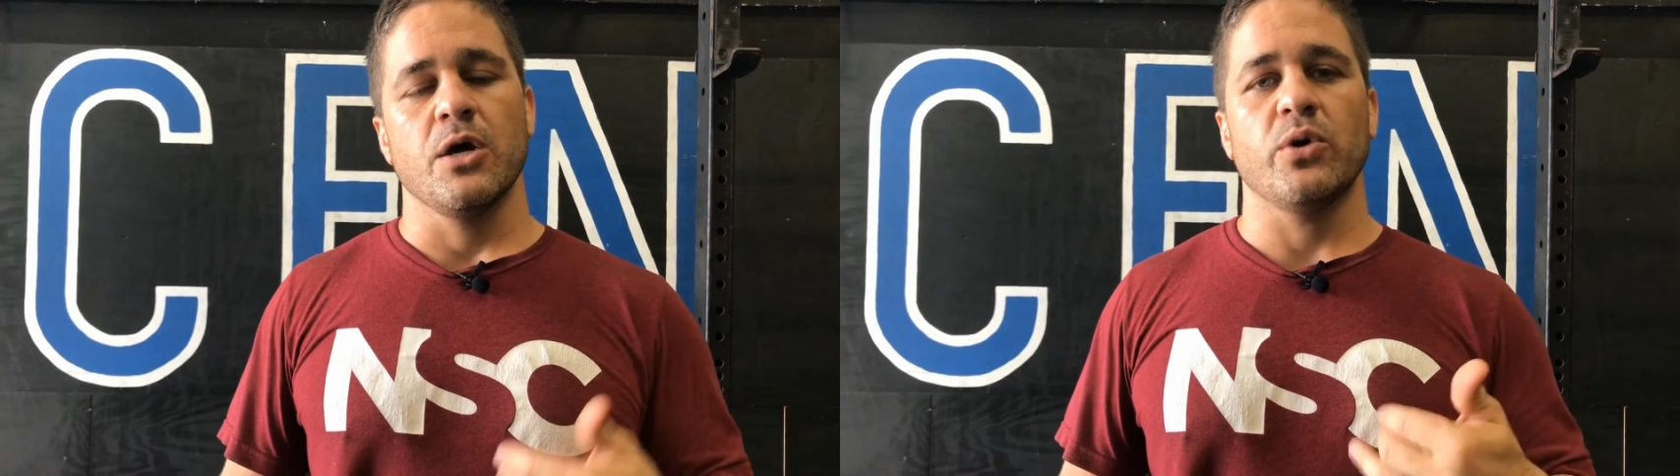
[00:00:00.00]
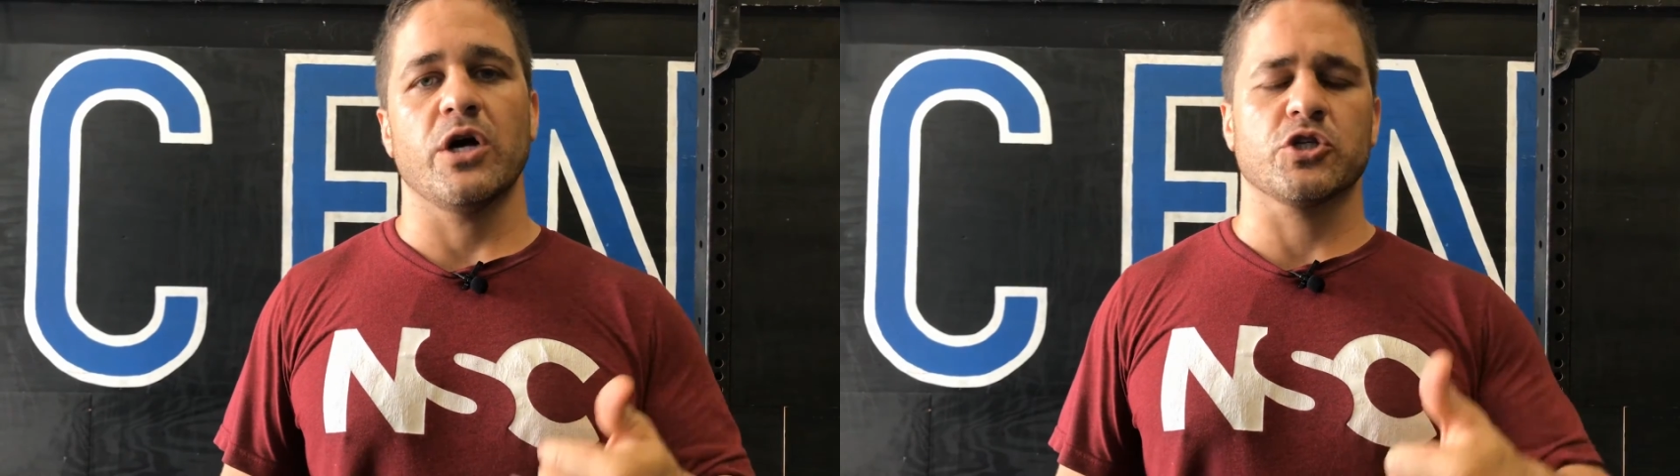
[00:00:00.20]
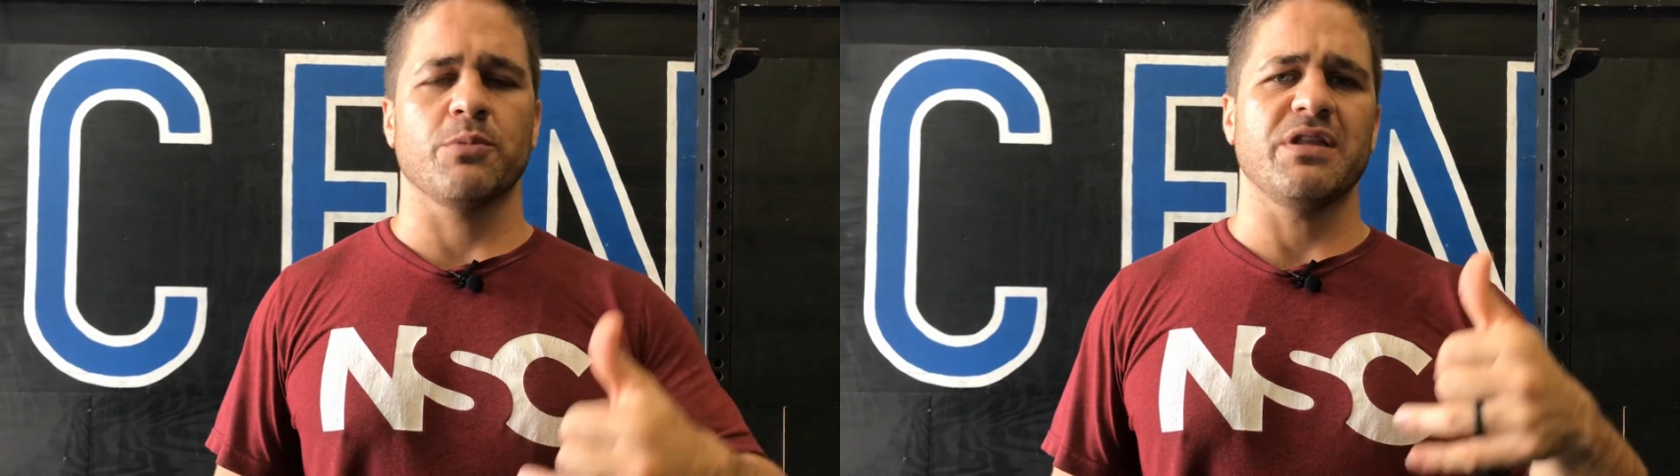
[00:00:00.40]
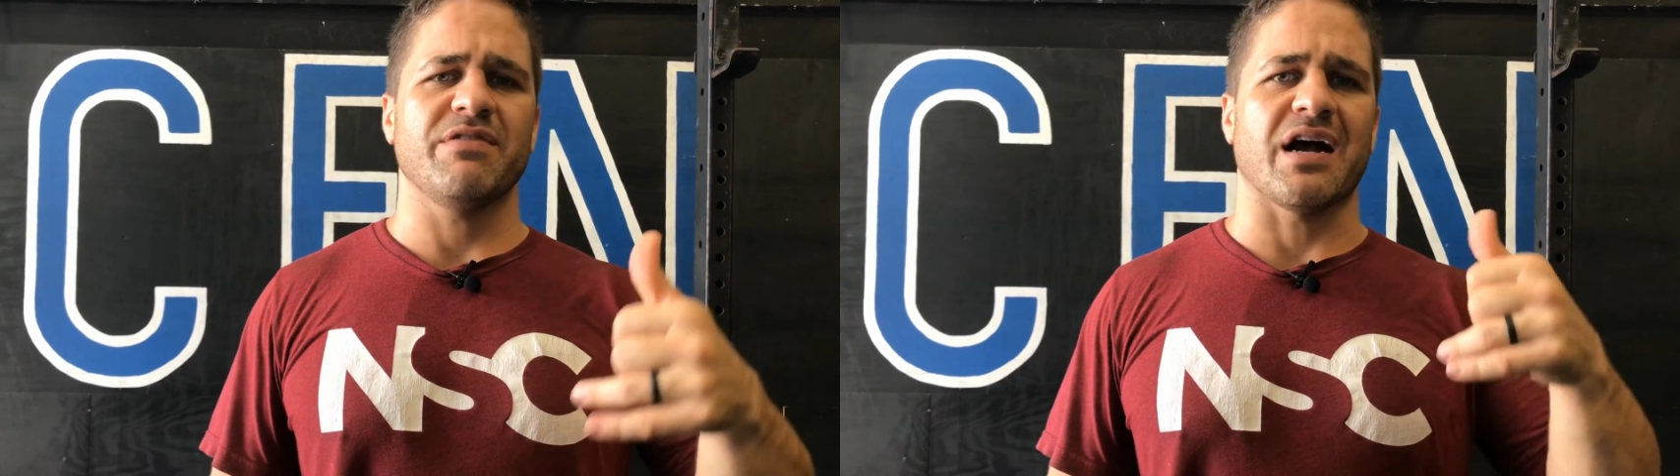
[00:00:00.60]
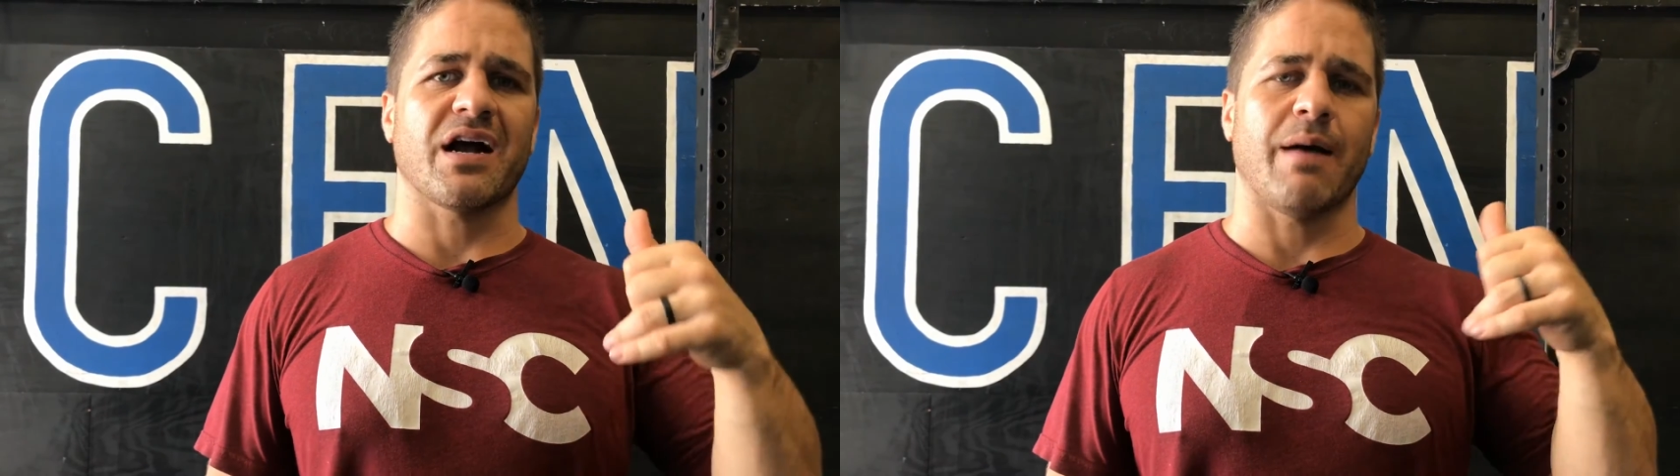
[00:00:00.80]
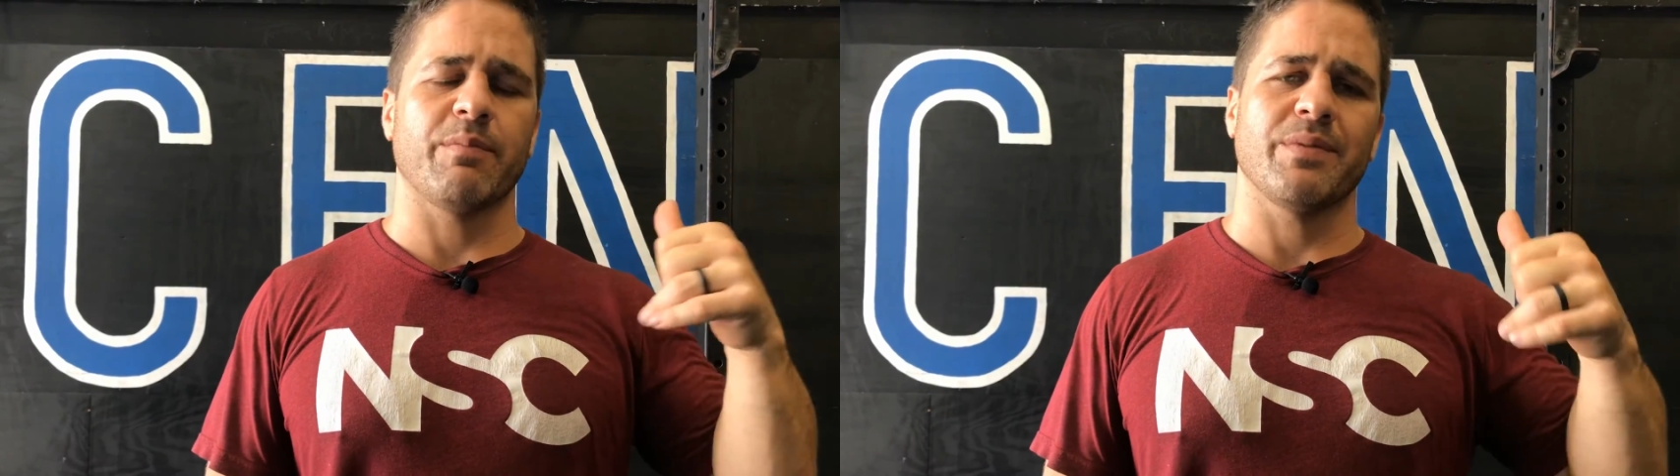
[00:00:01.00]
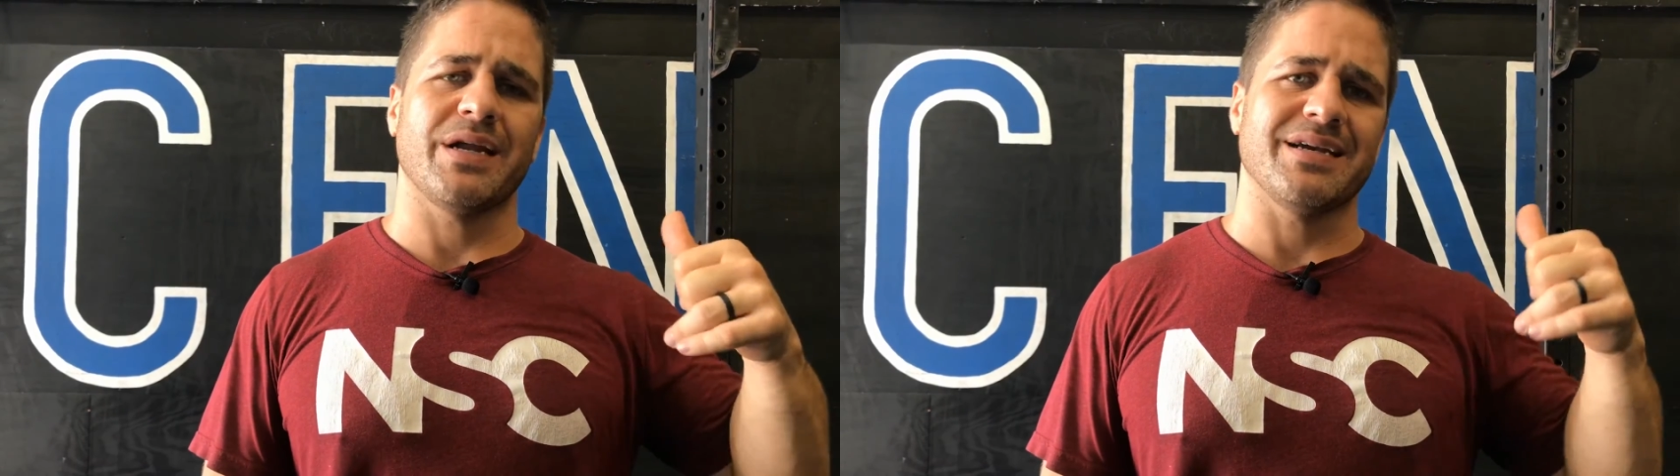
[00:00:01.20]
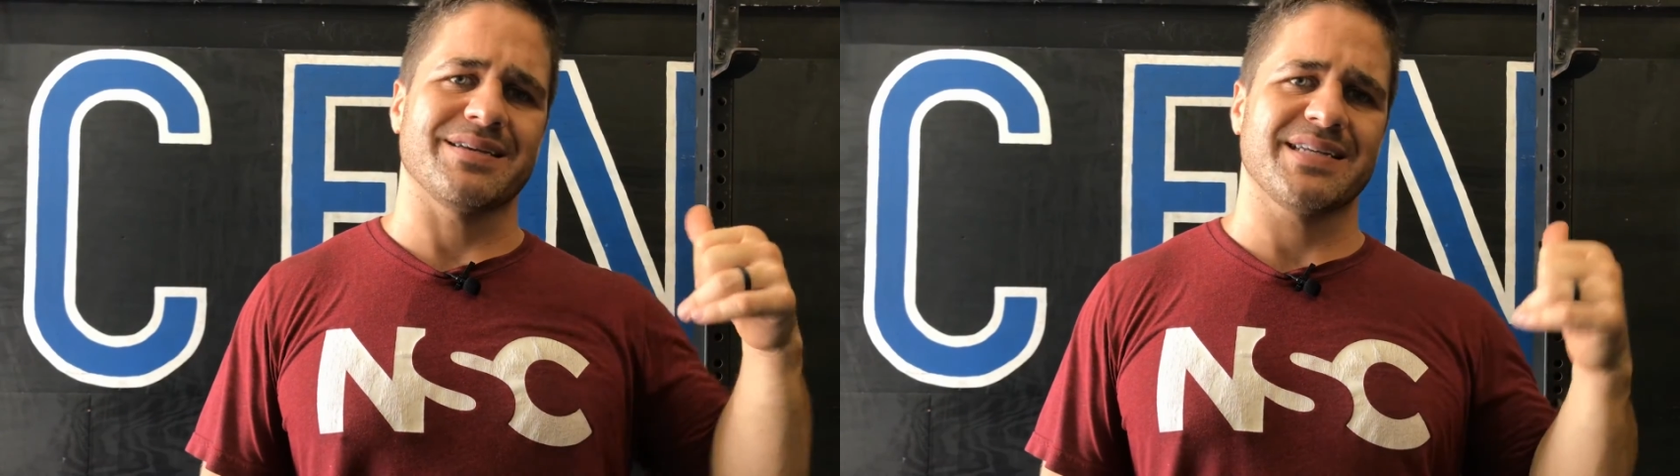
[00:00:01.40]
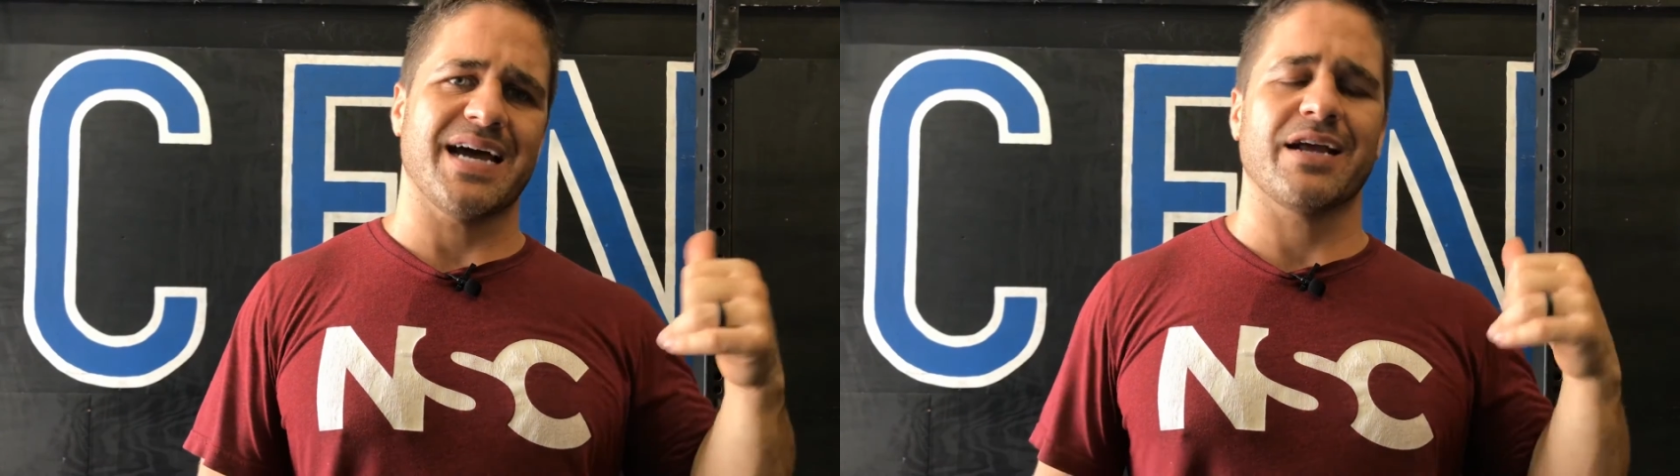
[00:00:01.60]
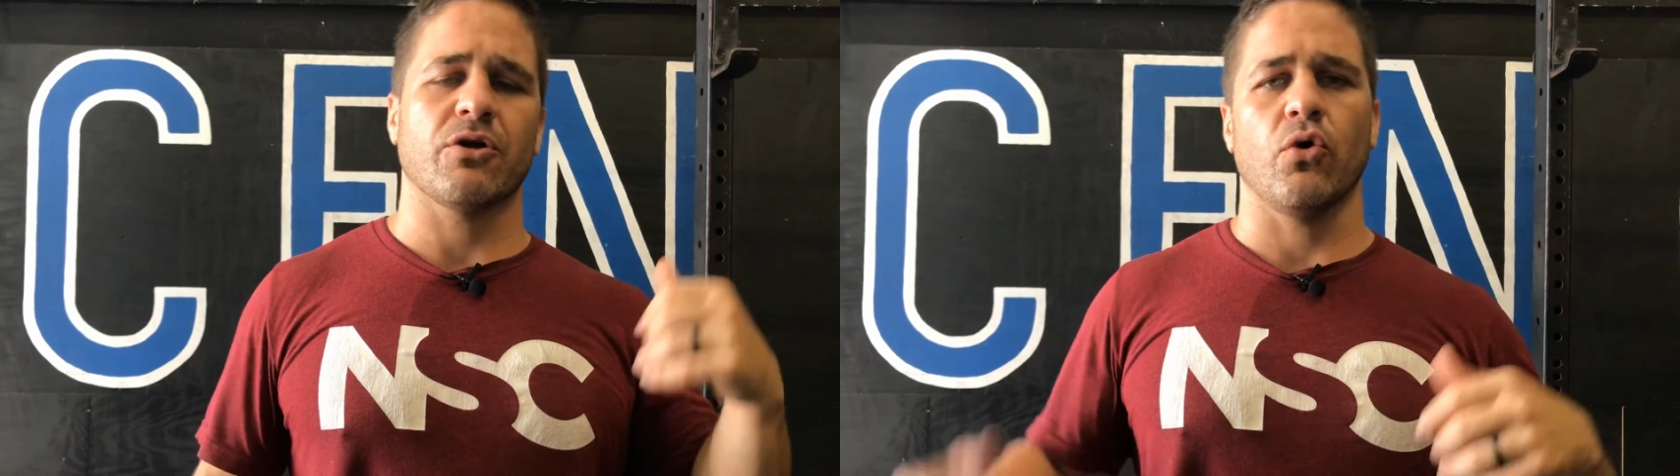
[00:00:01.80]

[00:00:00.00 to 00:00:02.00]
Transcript: We also believe that complementing a static